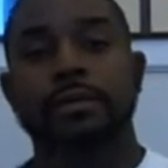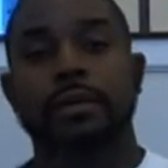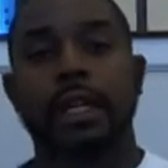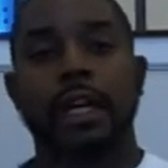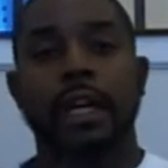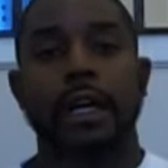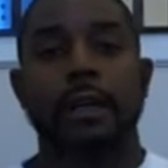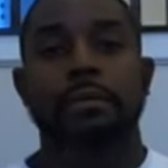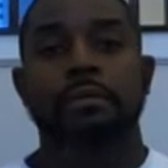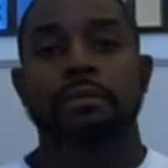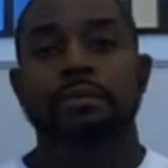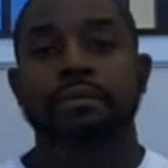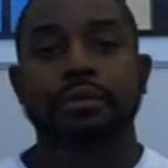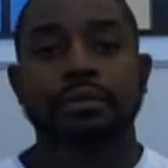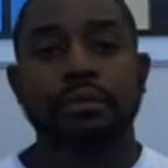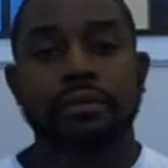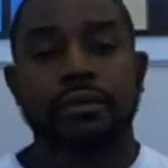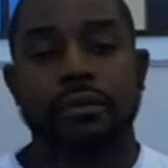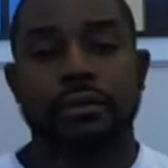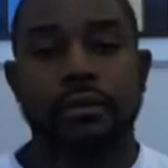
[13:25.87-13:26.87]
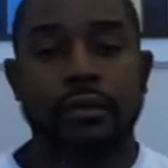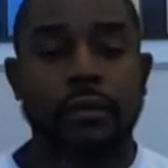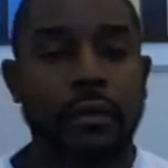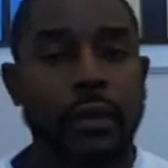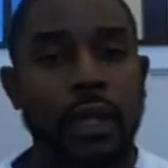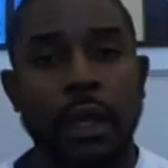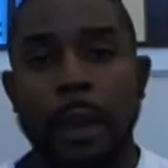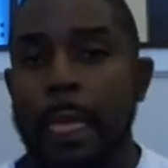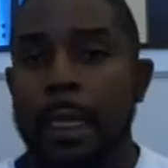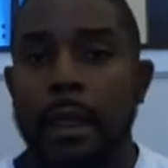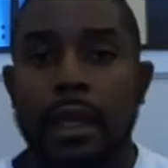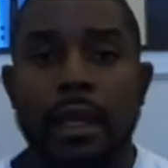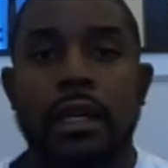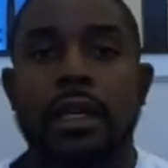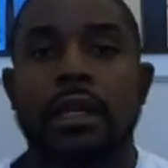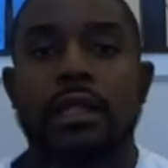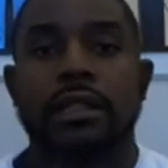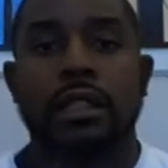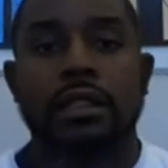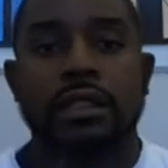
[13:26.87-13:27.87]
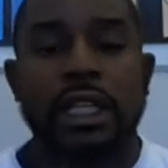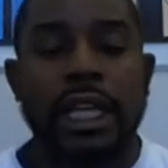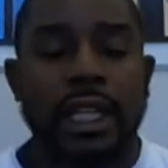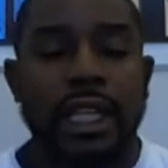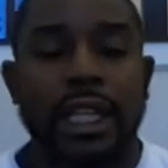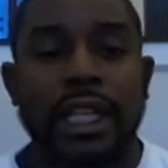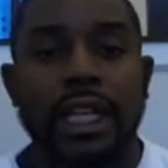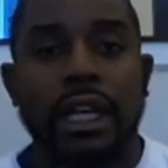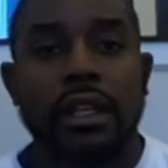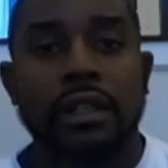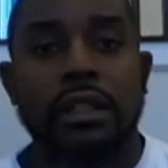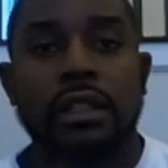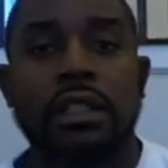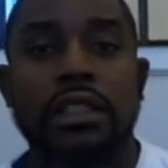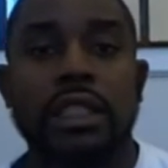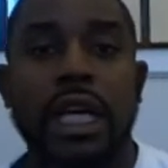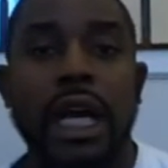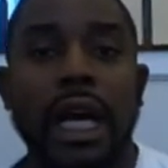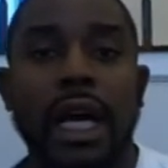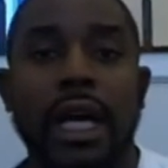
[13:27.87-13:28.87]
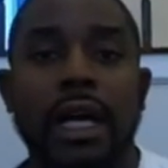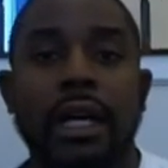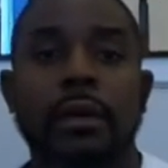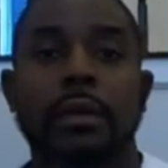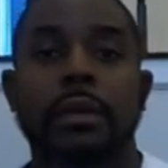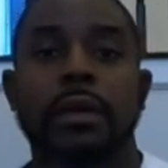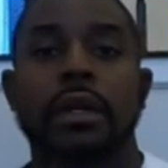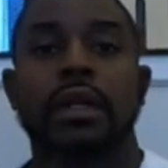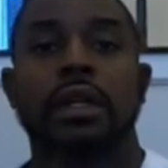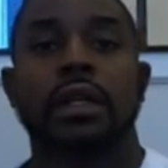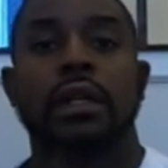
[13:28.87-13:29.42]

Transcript: All right. Just like any other job,